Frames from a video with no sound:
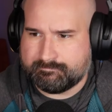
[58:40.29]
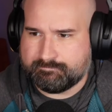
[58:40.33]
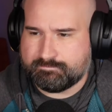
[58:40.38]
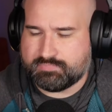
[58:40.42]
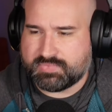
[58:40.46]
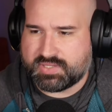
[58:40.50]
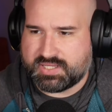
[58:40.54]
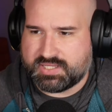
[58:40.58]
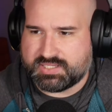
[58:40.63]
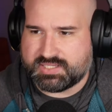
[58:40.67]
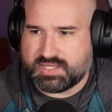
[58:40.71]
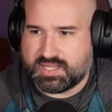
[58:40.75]

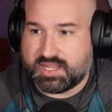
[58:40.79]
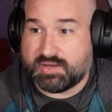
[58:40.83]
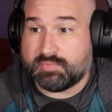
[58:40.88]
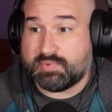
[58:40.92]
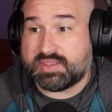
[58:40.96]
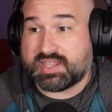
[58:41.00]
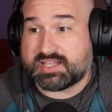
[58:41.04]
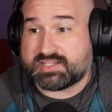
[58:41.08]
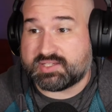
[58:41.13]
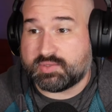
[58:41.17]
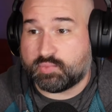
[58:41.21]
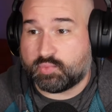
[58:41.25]
He's
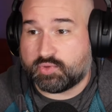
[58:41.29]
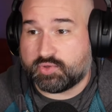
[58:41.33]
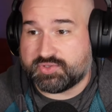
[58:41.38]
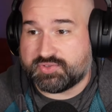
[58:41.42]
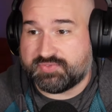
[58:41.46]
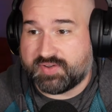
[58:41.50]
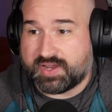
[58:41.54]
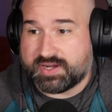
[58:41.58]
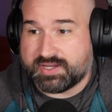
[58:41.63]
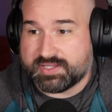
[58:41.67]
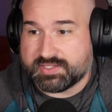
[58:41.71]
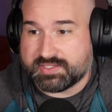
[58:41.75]
it, that's in World's
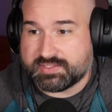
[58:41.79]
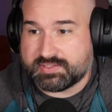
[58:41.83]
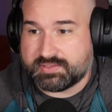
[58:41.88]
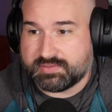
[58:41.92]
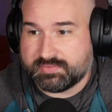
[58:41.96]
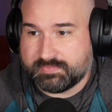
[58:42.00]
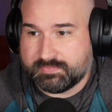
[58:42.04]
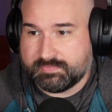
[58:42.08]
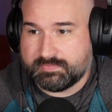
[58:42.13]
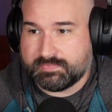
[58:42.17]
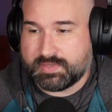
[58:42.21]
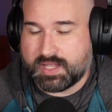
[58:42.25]
Finest,
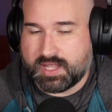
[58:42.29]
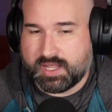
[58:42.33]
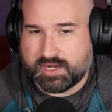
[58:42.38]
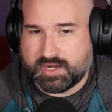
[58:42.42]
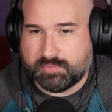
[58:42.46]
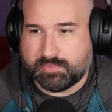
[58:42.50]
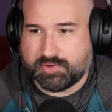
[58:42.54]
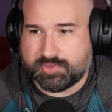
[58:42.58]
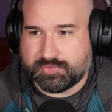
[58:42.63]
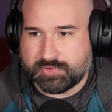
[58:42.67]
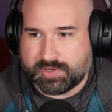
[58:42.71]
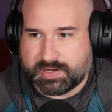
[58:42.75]
uh,
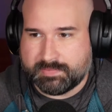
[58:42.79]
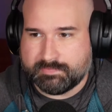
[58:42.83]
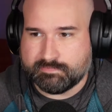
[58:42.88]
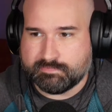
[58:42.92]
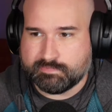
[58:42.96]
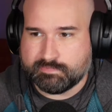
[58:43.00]
number three